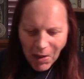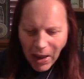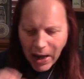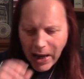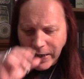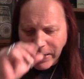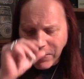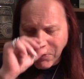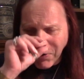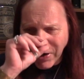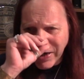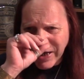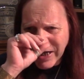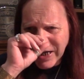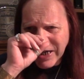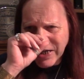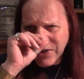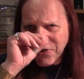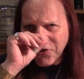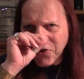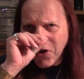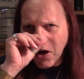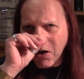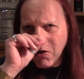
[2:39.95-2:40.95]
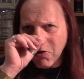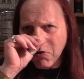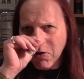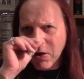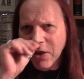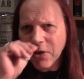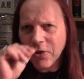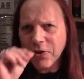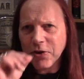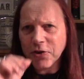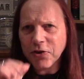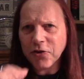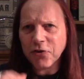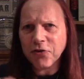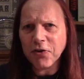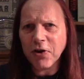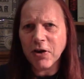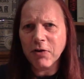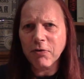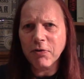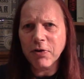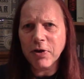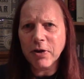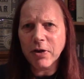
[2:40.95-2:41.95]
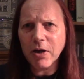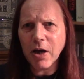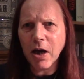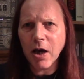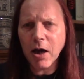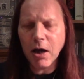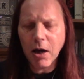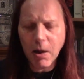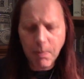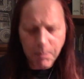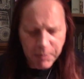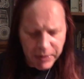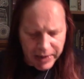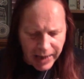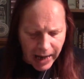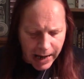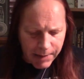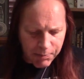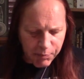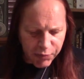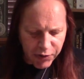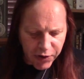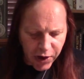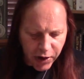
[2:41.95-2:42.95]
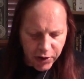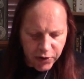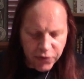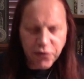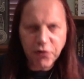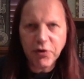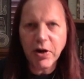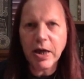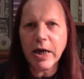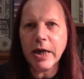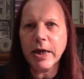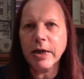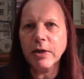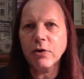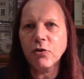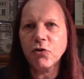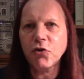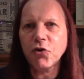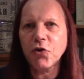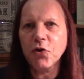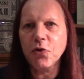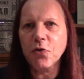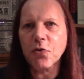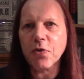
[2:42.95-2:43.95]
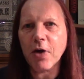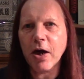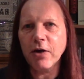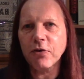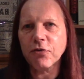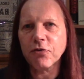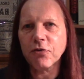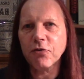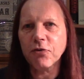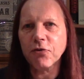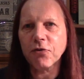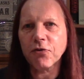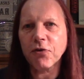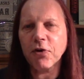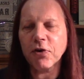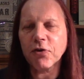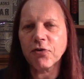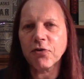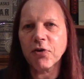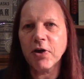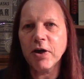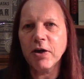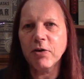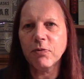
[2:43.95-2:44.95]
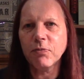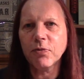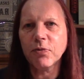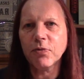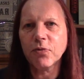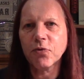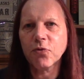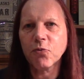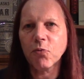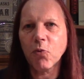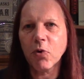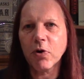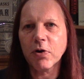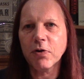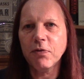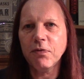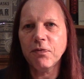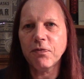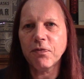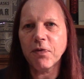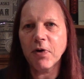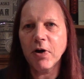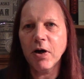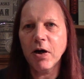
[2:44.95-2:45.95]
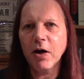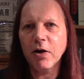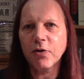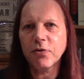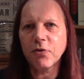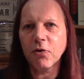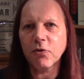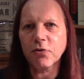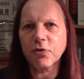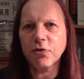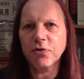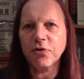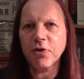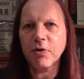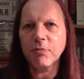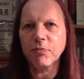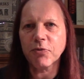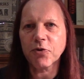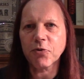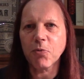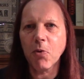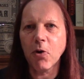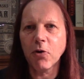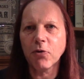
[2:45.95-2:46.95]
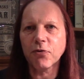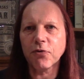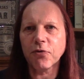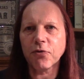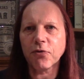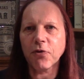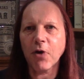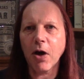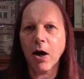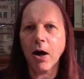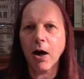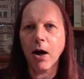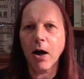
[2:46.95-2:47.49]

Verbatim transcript: Anyway, so the distillery began production in 2016. Was one of Dr. Jim Swan's.